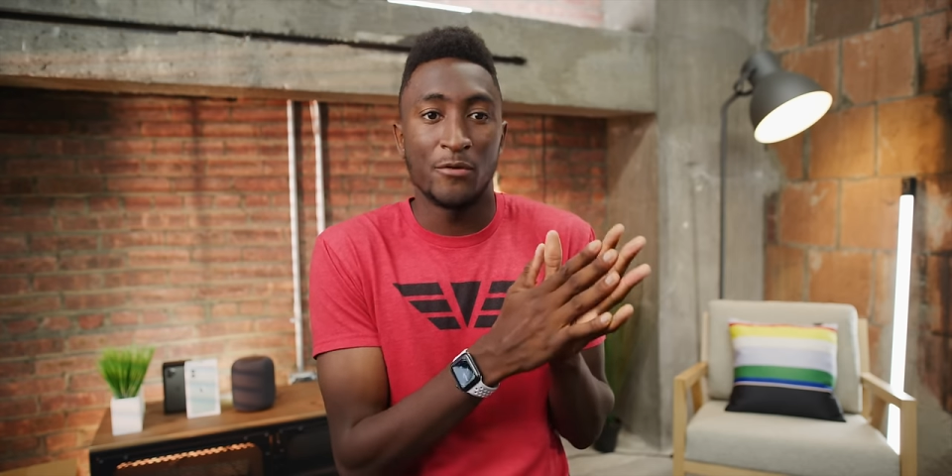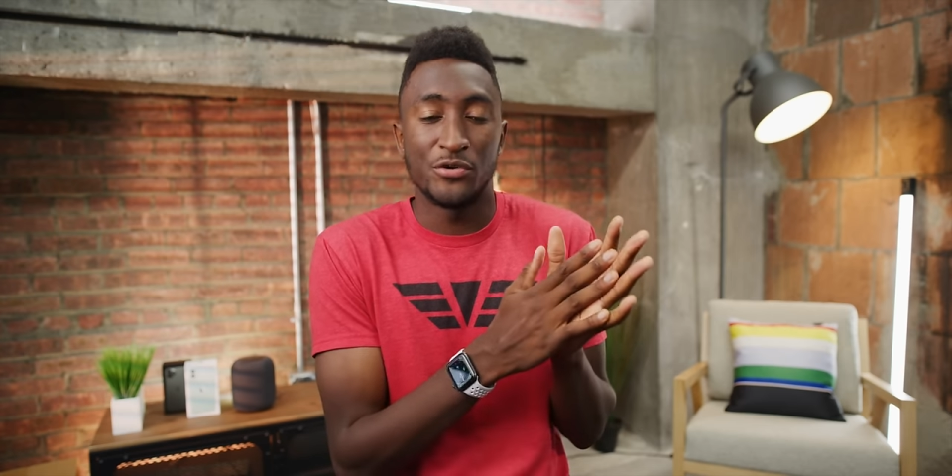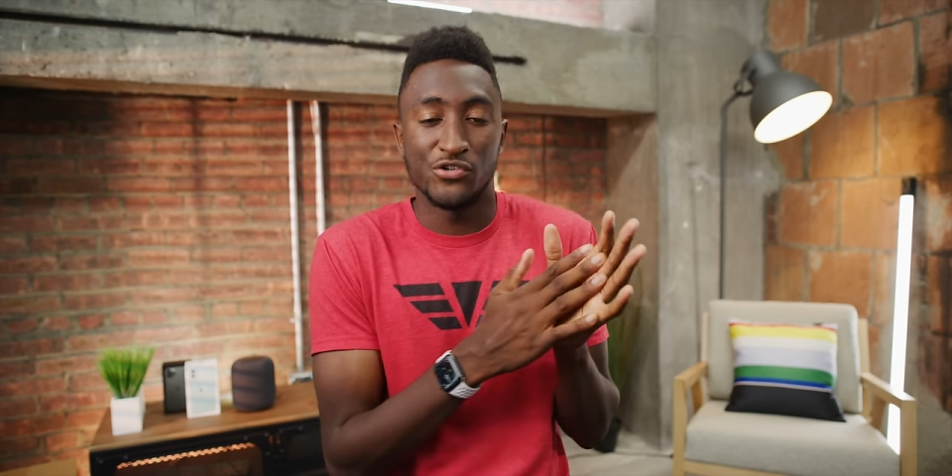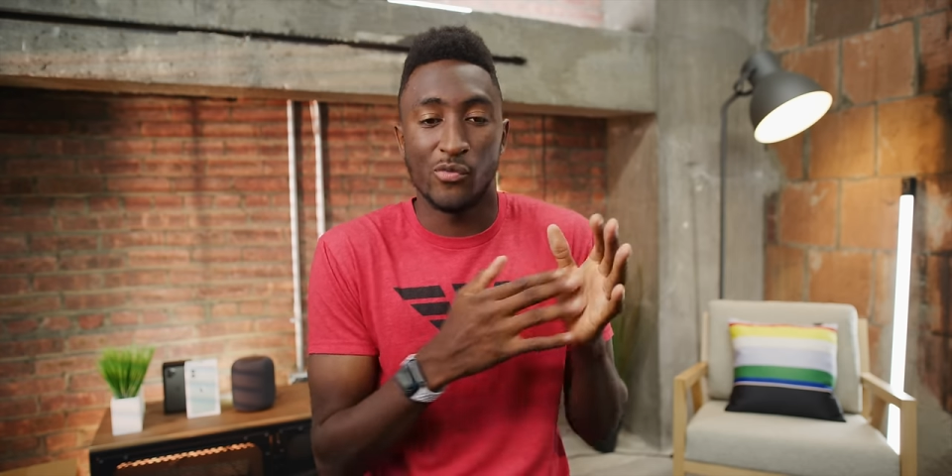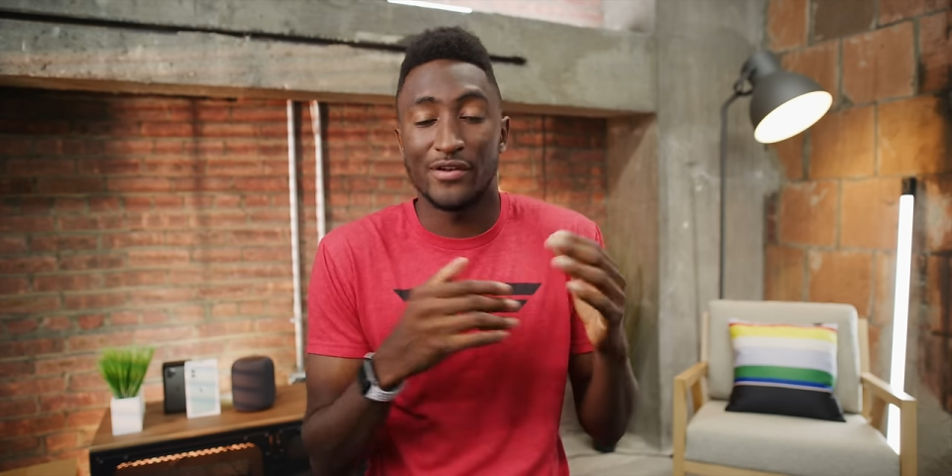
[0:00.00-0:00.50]

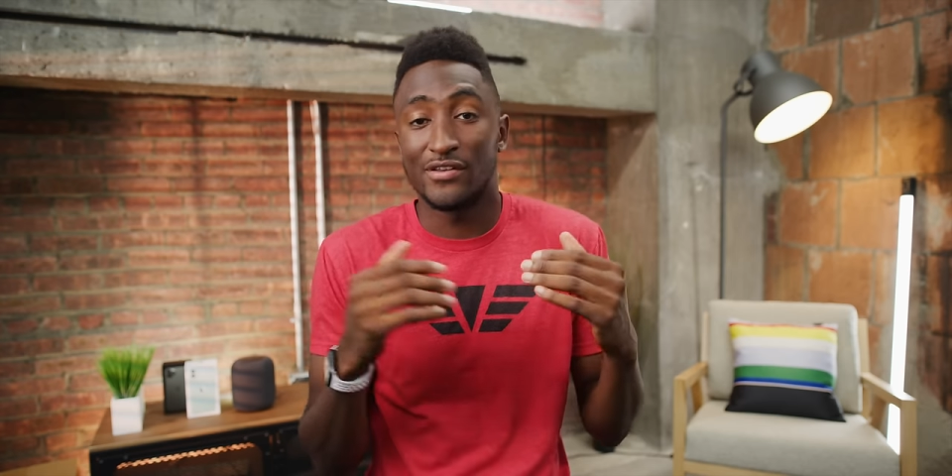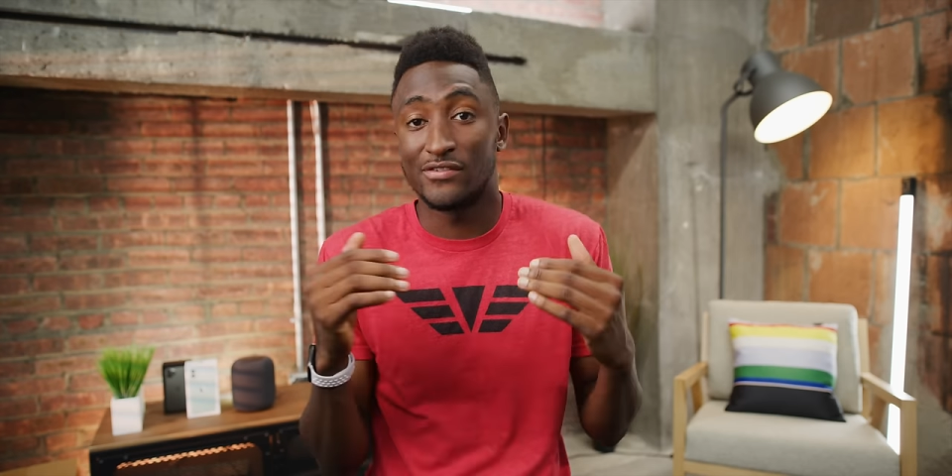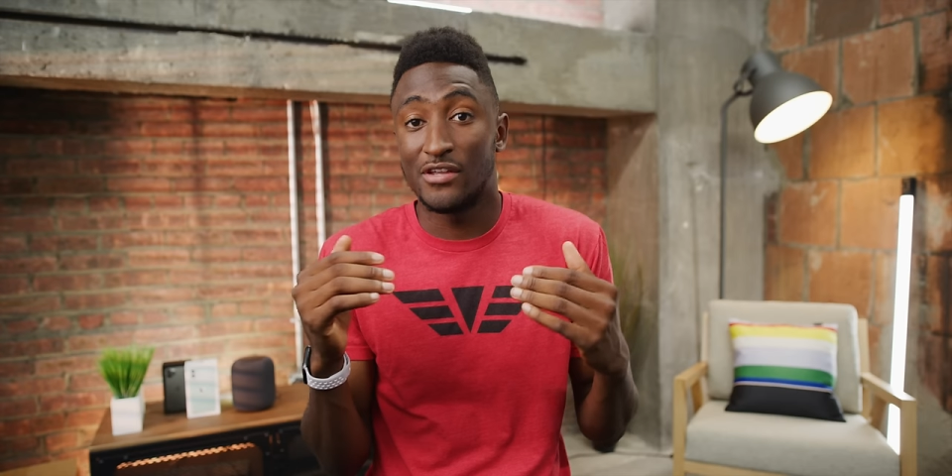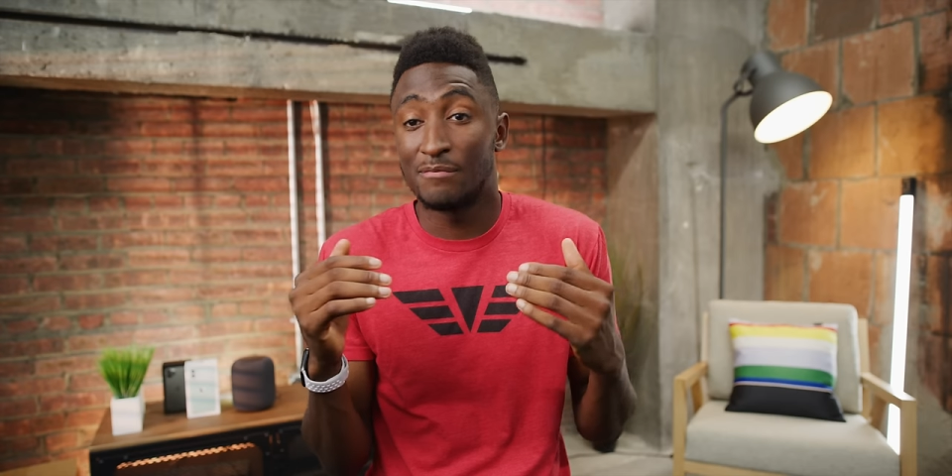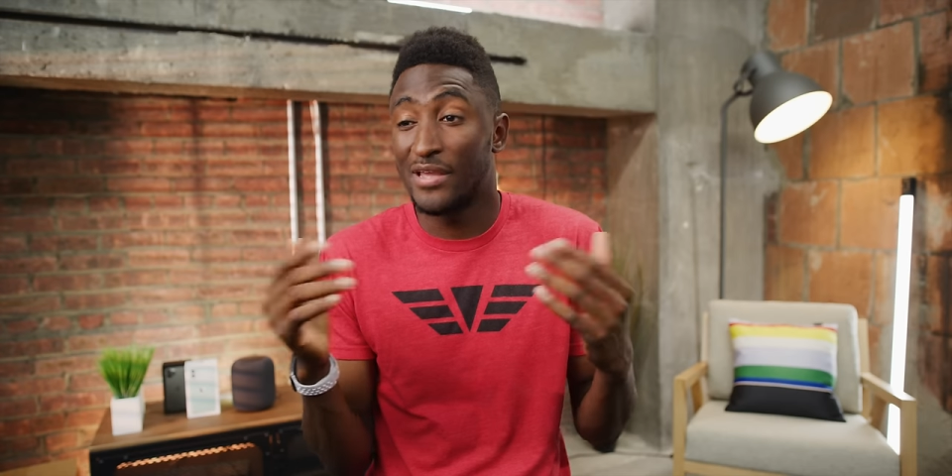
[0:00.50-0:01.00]
We just wanted to
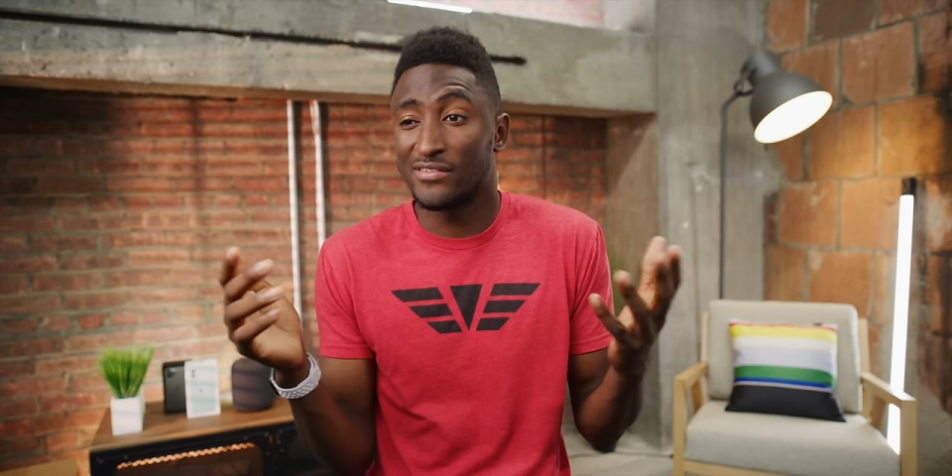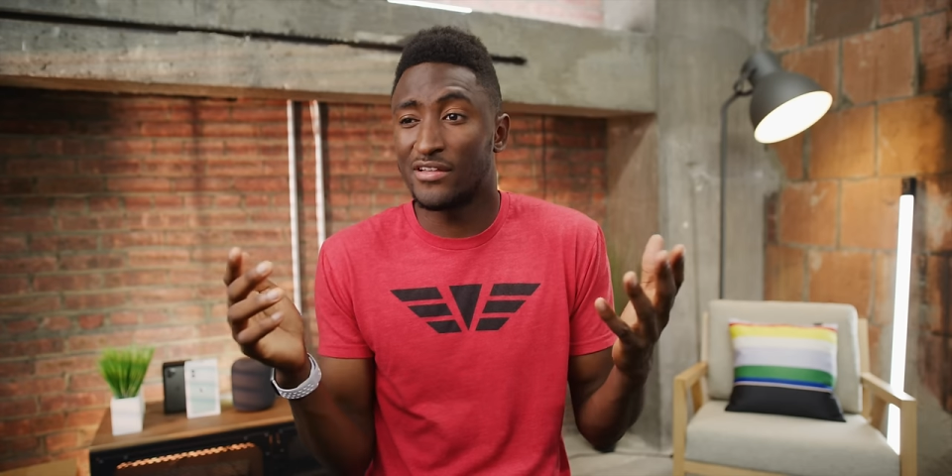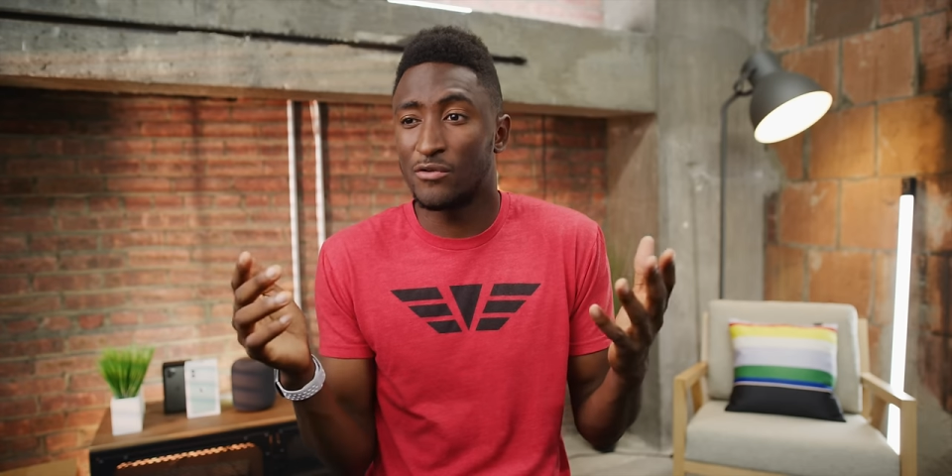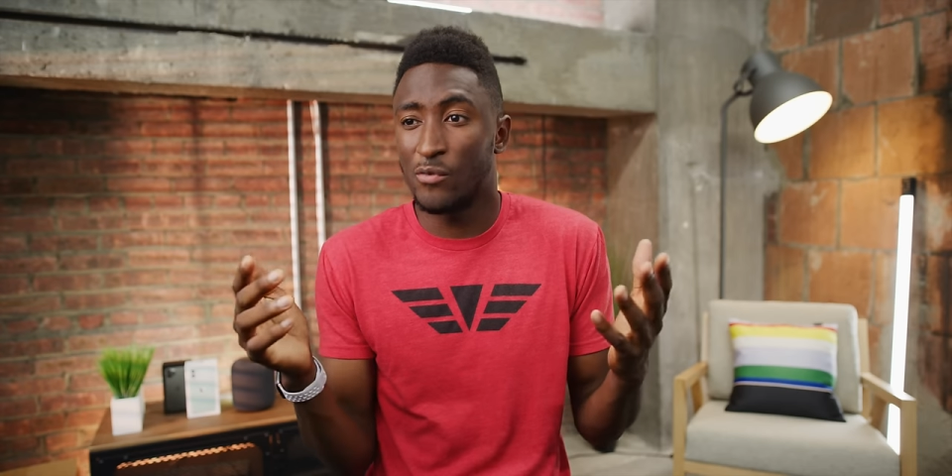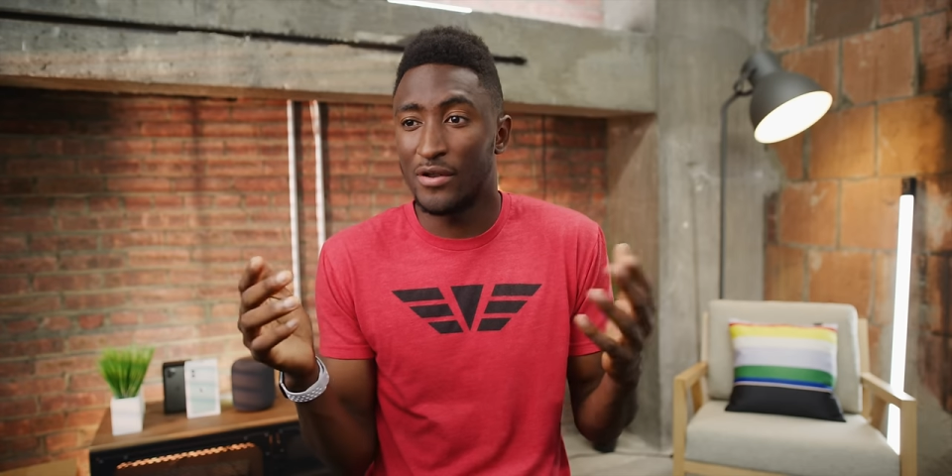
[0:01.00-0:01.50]
see
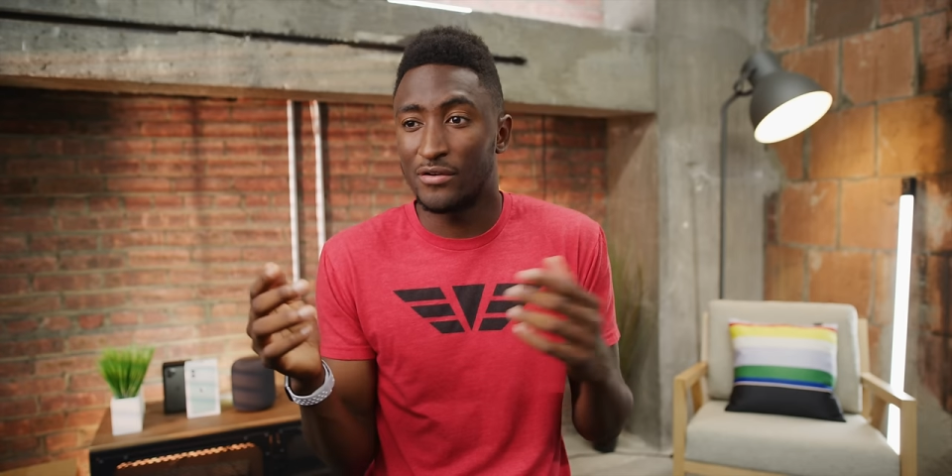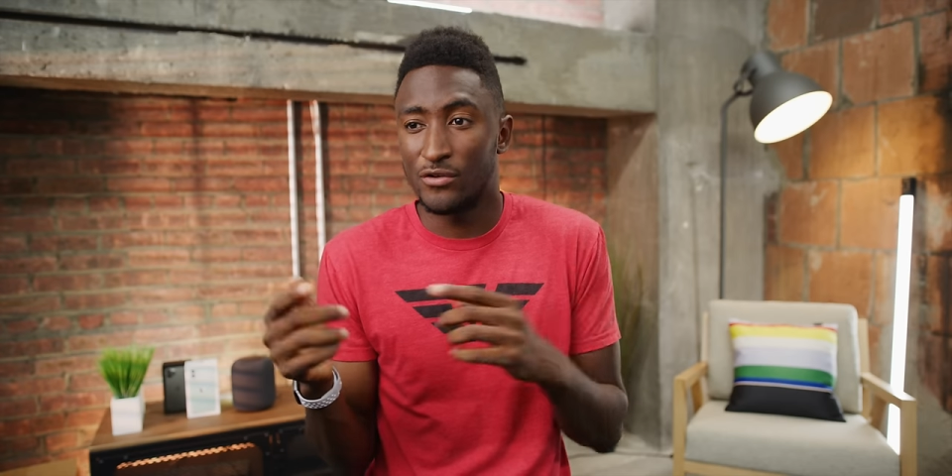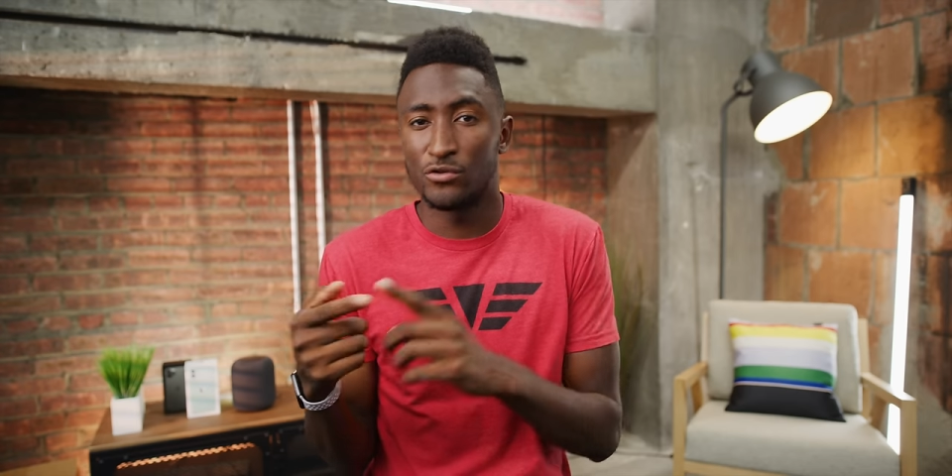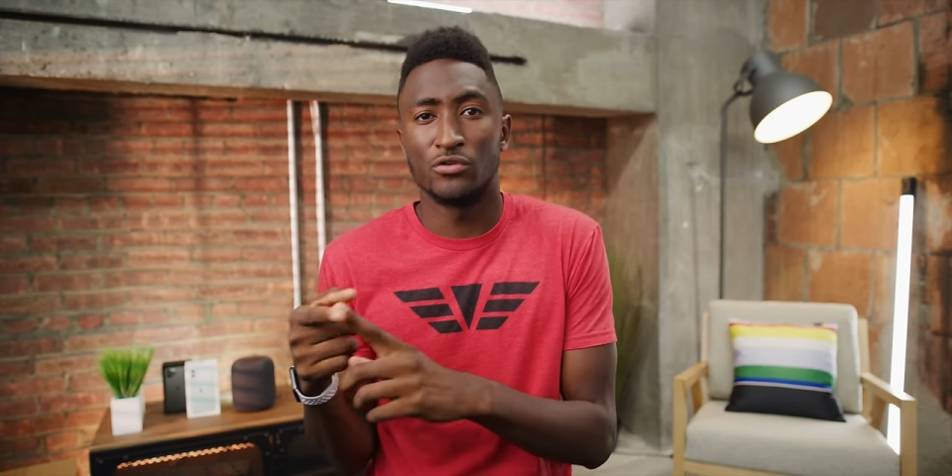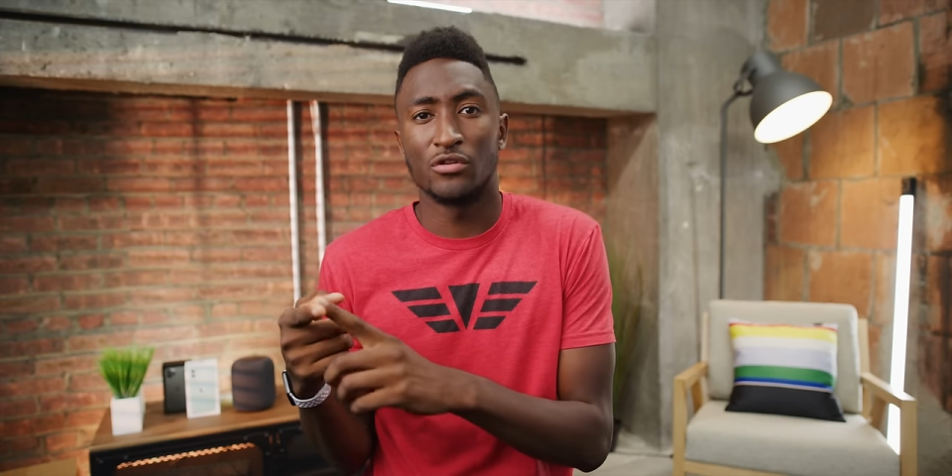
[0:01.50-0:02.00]
basically what
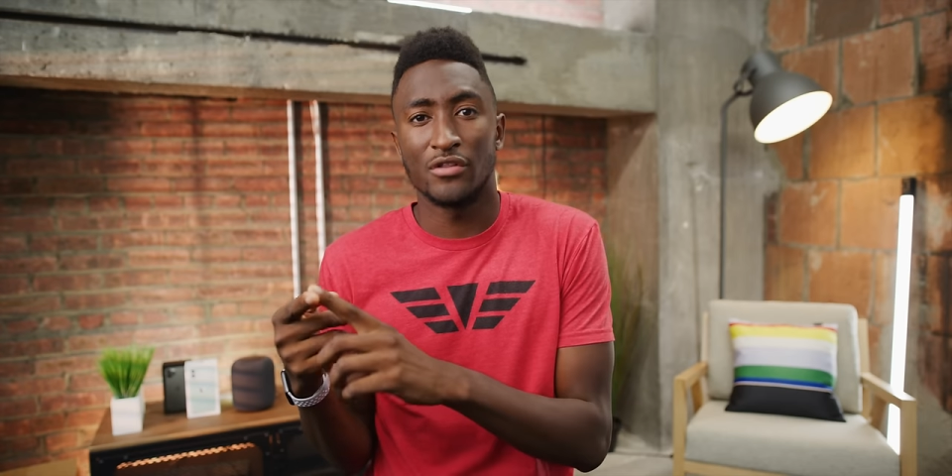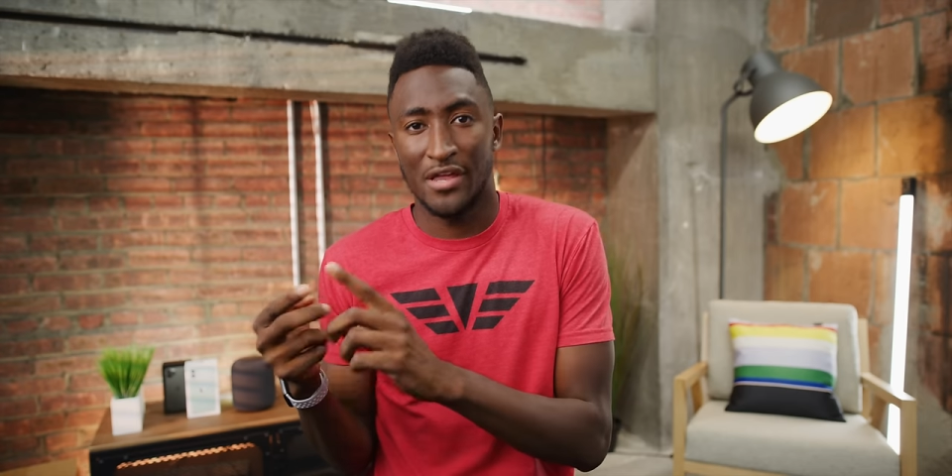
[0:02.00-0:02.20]
Google